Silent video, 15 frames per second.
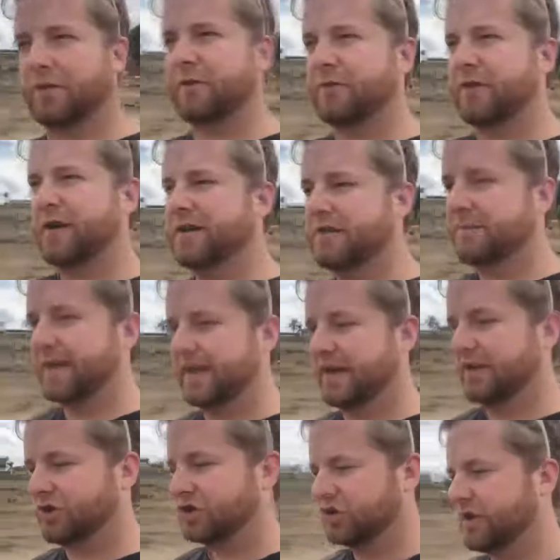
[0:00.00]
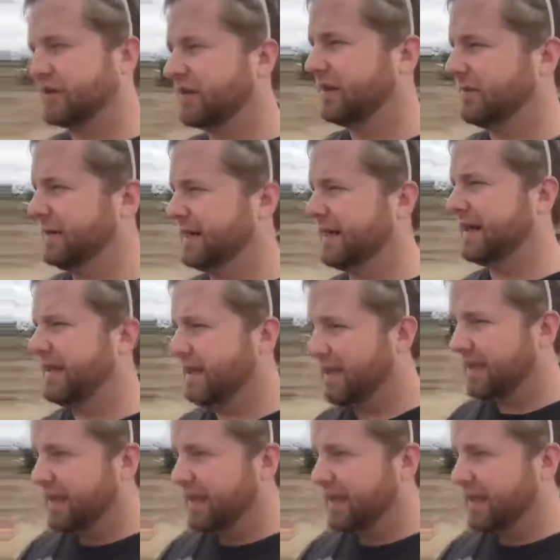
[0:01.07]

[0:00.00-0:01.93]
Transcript: are freed to making a shit ton of money.